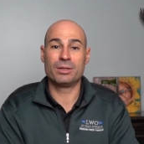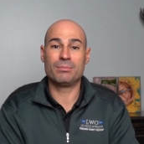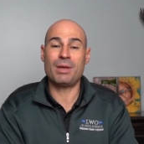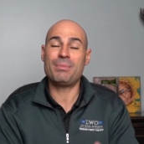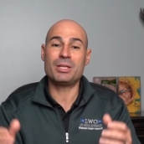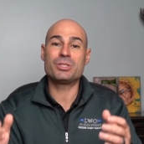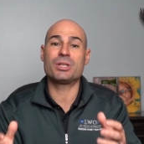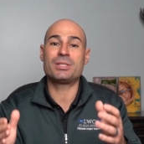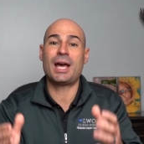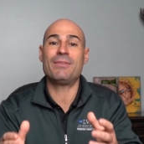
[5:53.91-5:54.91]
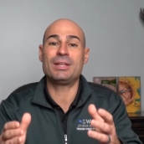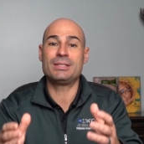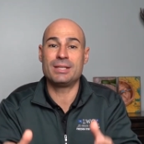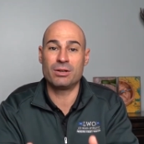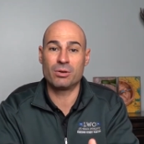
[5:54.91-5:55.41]
Maybe it's just
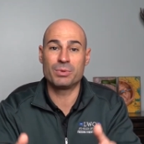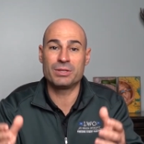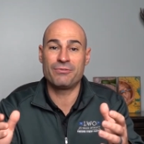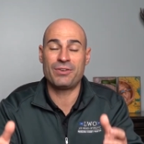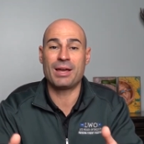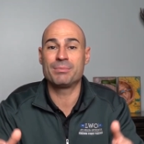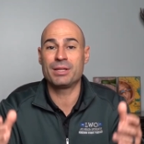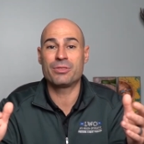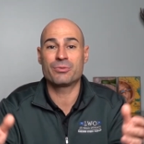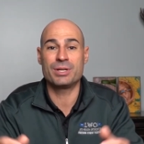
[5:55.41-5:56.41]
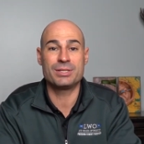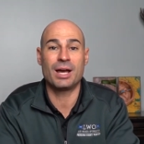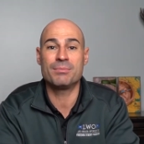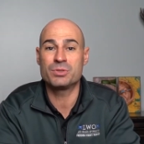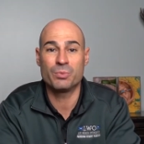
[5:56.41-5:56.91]
having dinner with the family three
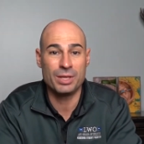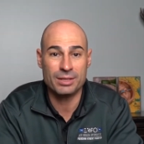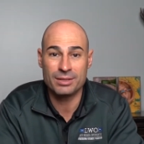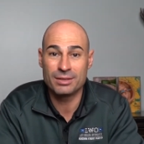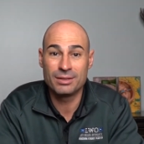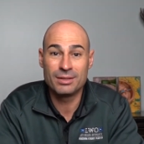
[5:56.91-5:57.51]
times a week,